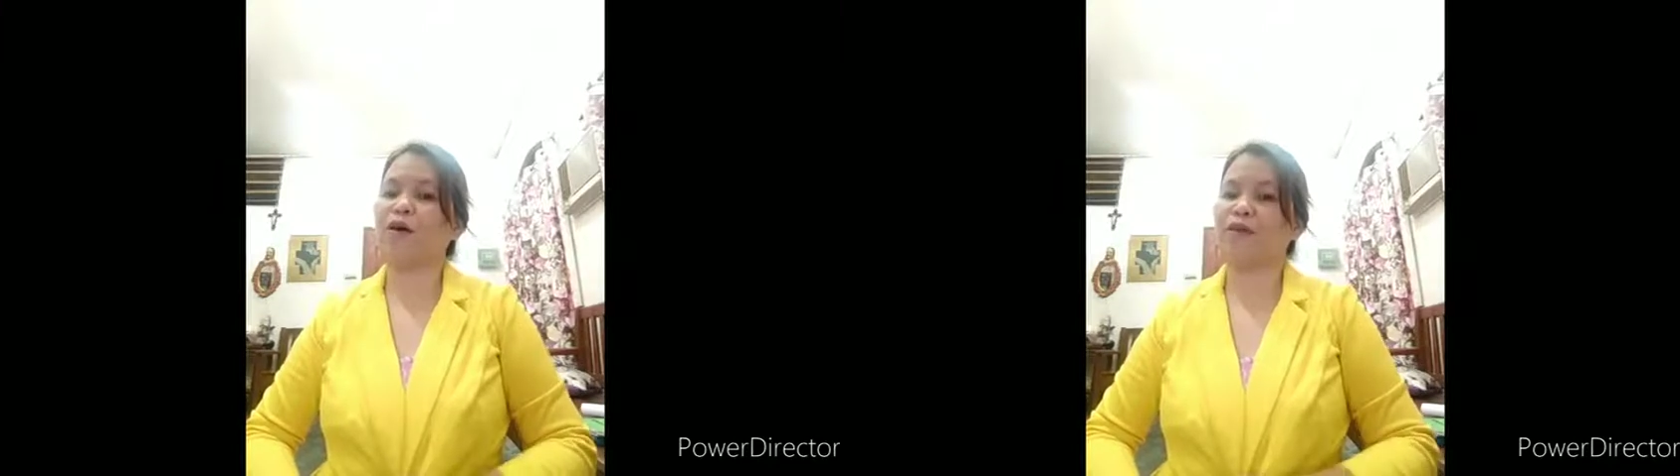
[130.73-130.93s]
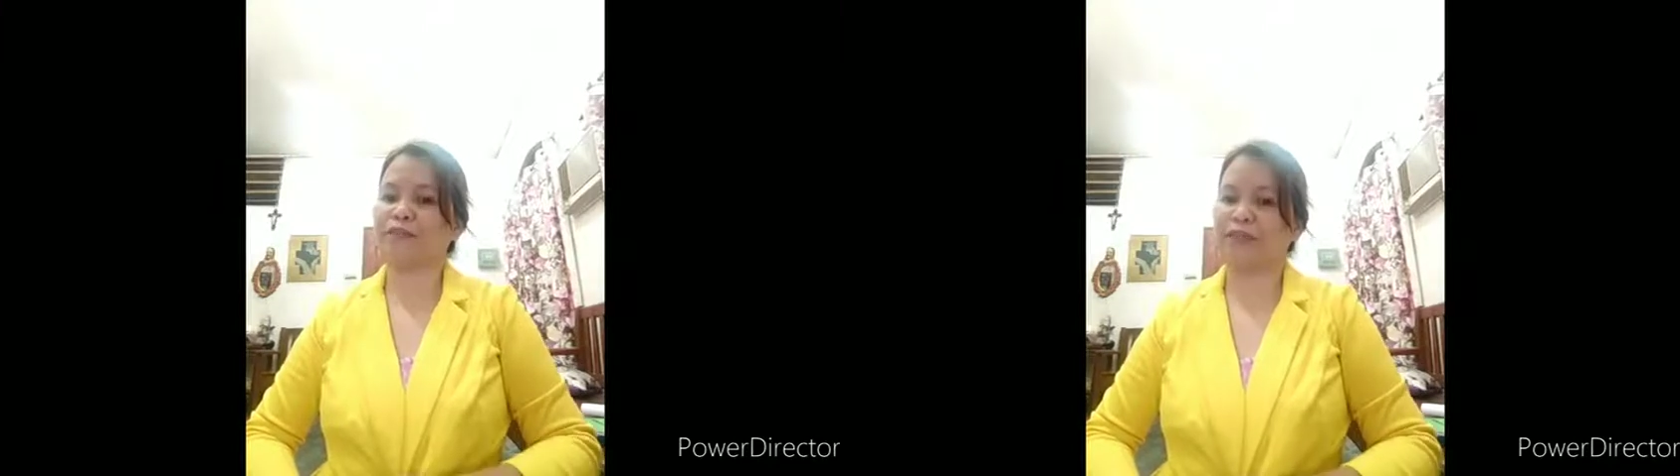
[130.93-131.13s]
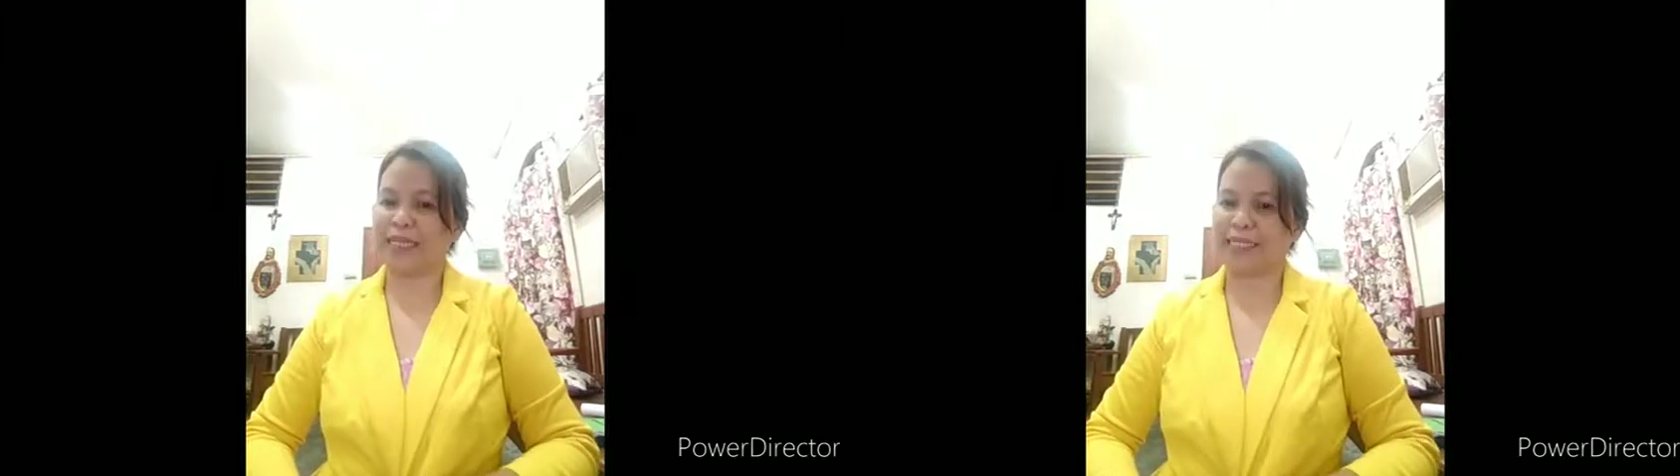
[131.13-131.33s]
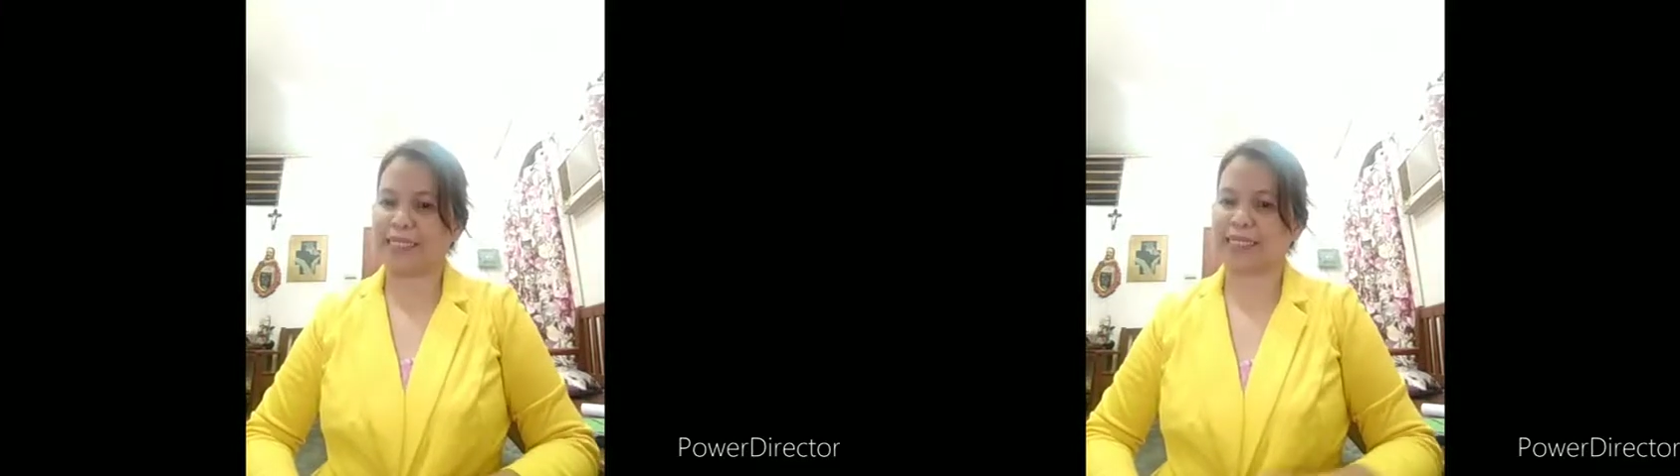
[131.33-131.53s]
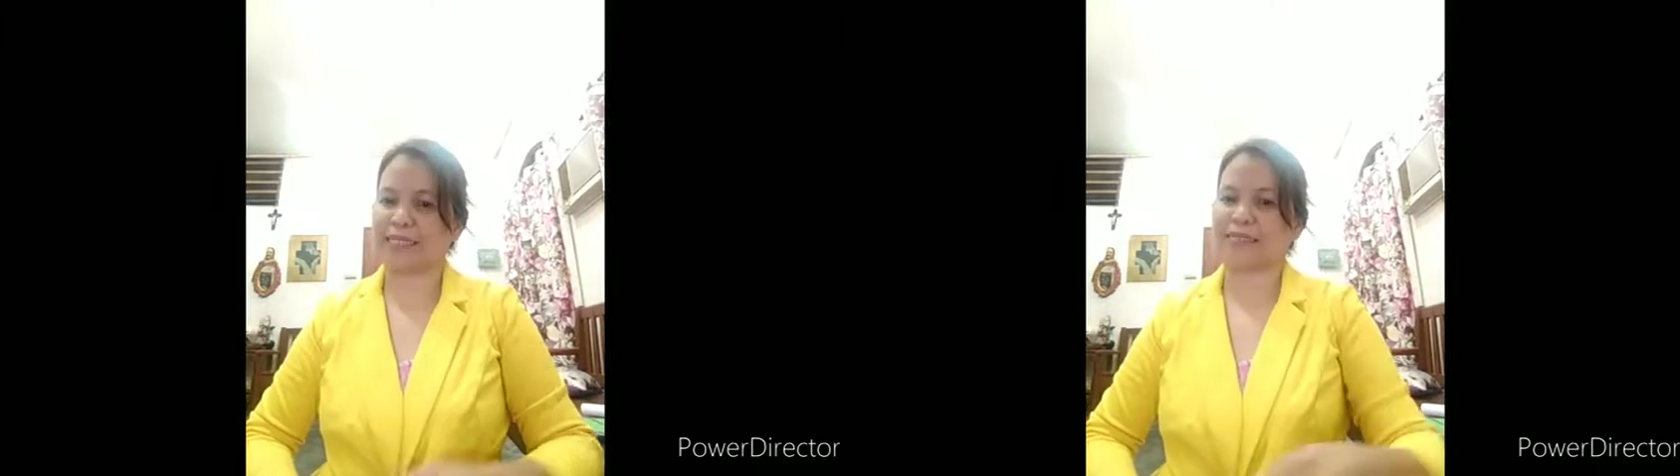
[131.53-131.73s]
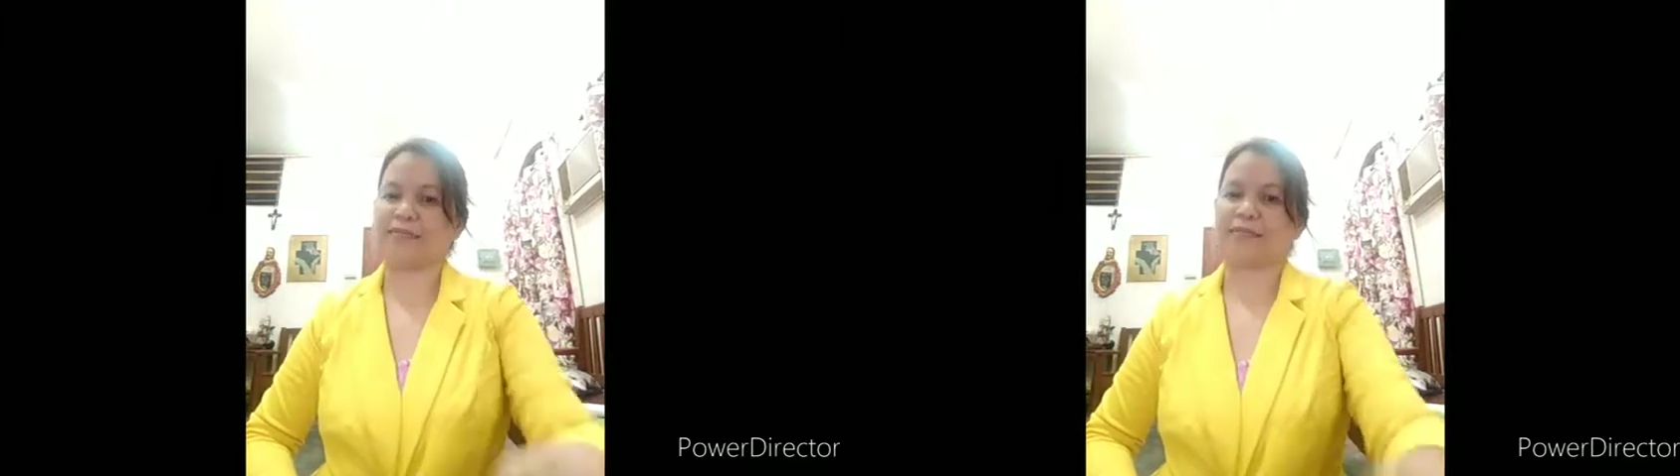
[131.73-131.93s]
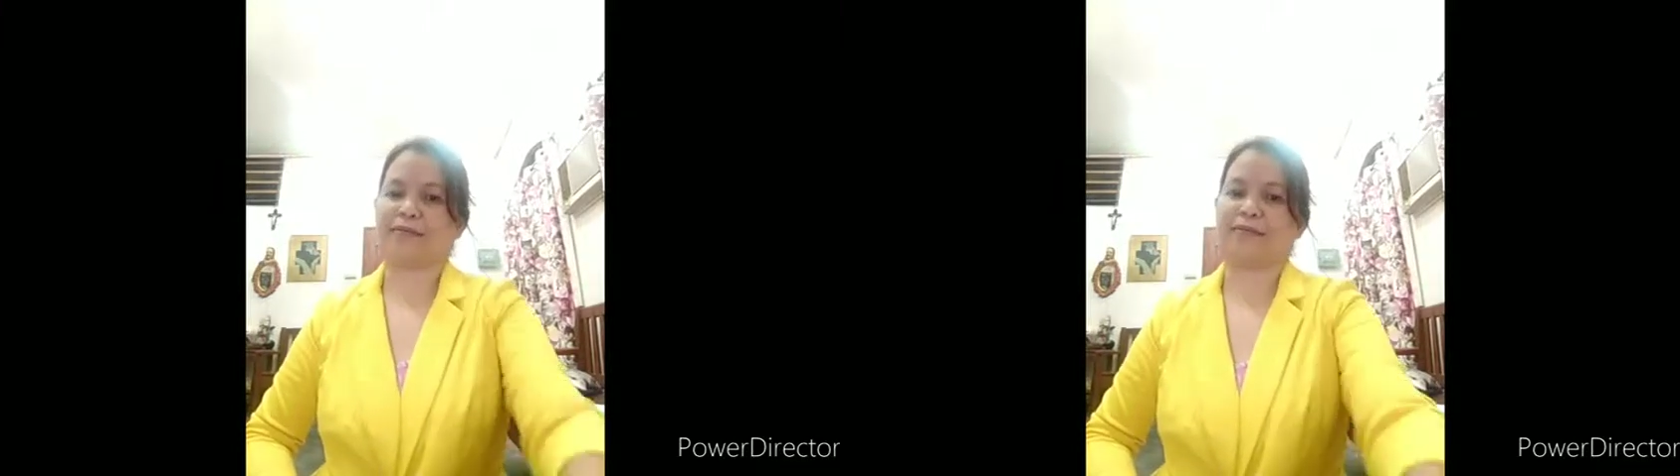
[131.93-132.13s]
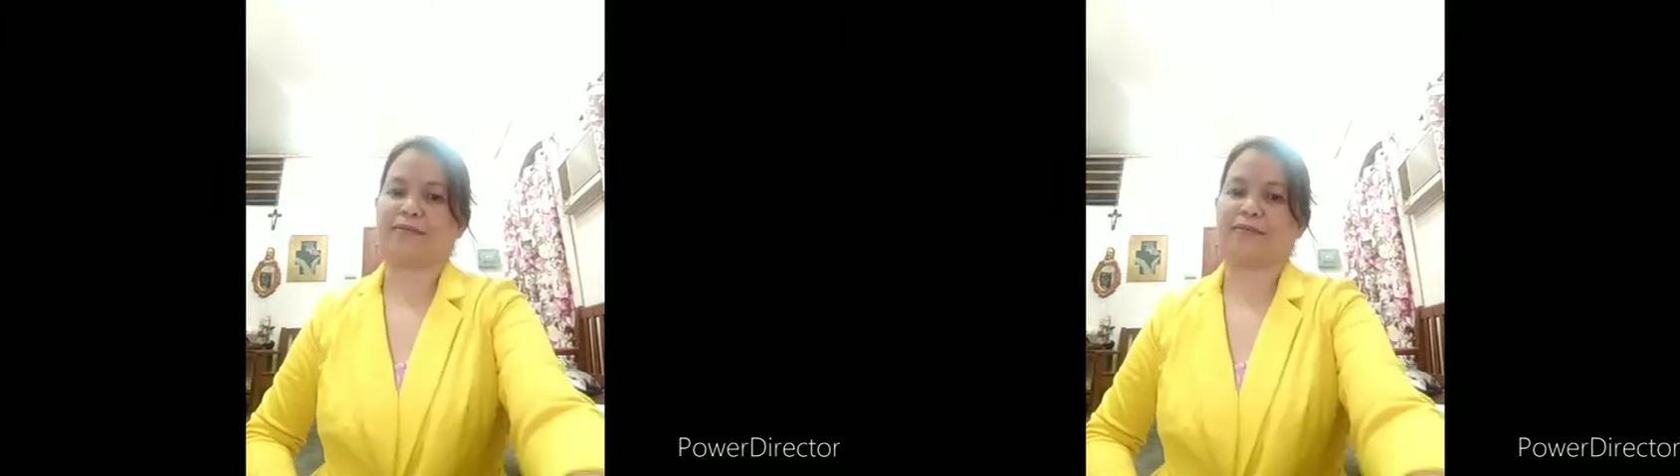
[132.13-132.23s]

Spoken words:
of this.